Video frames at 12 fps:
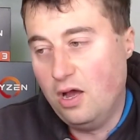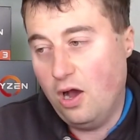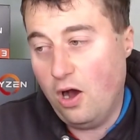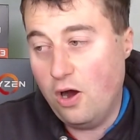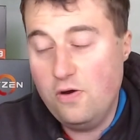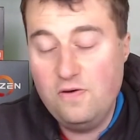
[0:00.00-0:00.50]

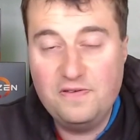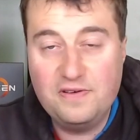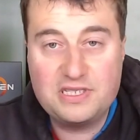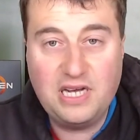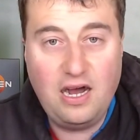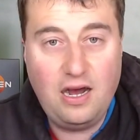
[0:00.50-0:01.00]
over
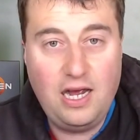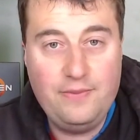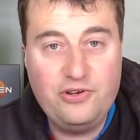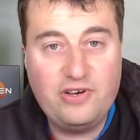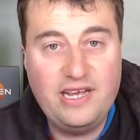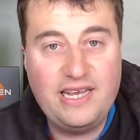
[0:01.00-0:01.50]
time you're
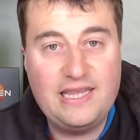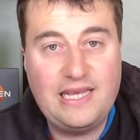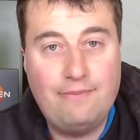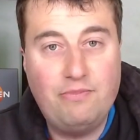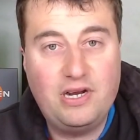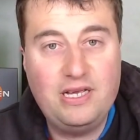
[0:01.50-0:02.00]
going to get that
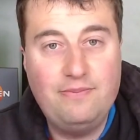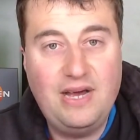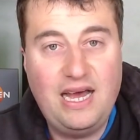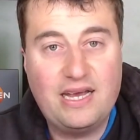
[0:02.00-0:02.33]
money back